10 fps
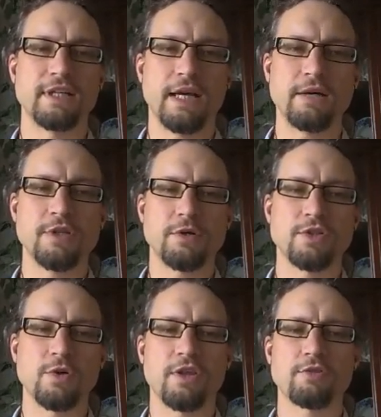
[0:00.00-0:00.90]
And as I was
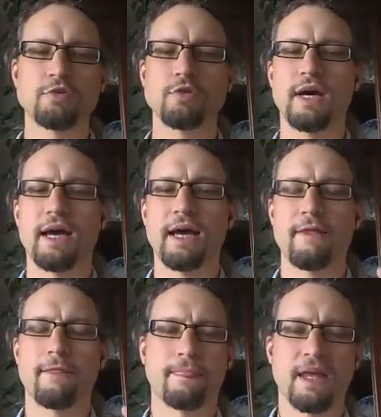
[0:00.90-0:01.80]
going through,
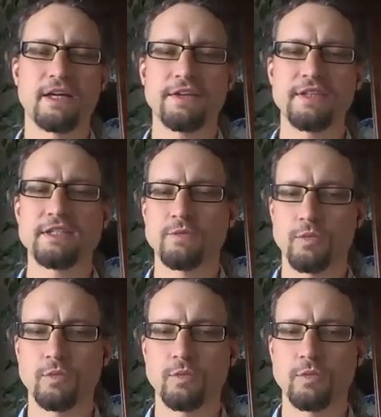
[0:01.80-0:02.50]
I got this,